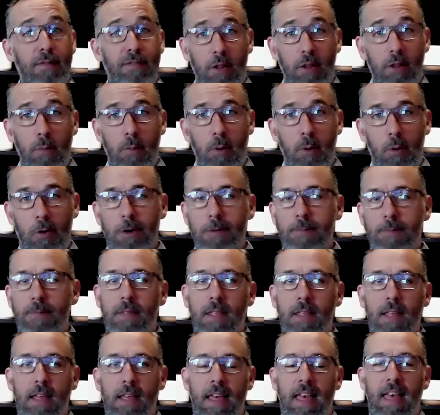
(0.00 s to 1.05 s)
from a fellow
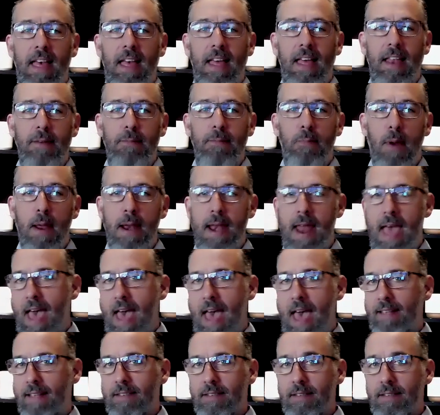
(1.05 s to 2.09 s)
boater, and Brent
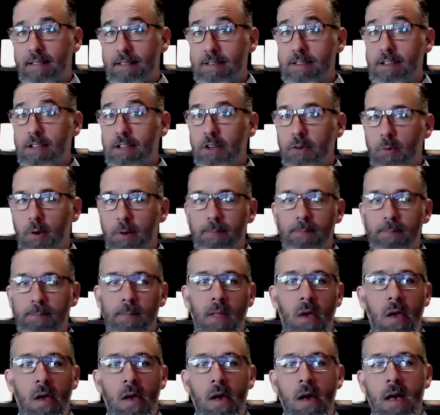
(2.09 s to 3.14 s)
asks, and this is a good one.
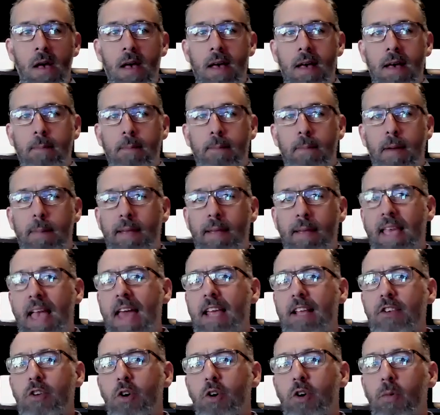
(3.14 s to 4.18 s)
My
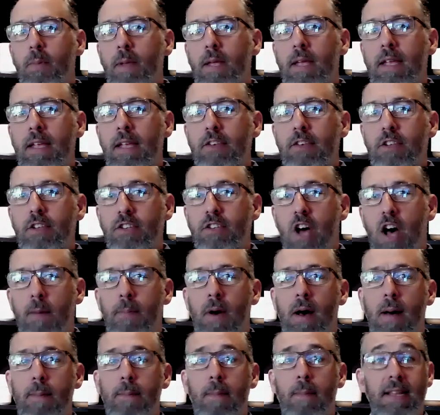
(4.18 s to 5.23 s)
mechanic told me to
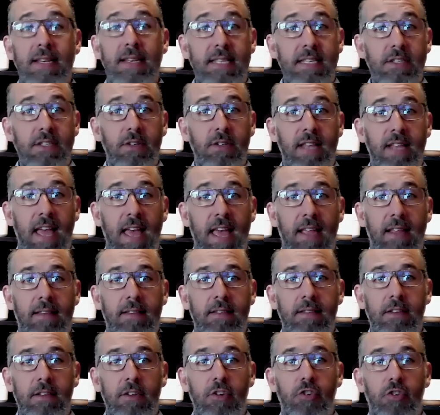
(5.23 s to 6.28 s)
top up my diesel
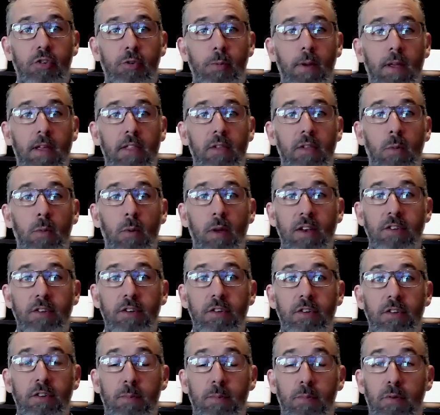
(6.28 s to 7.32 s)
tanks during the
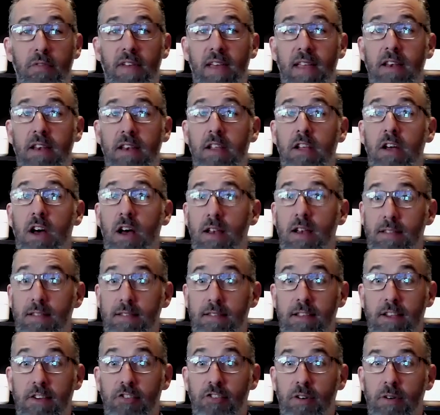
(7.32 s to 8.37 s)
winter to prevent
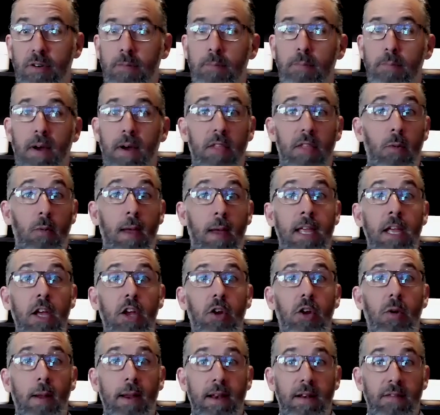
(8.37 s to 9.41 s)
condensation. By the
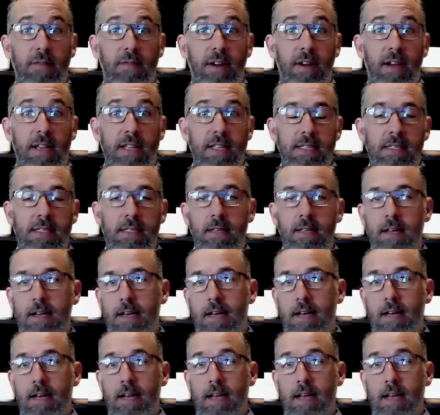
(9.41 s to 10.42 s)
way, great advice.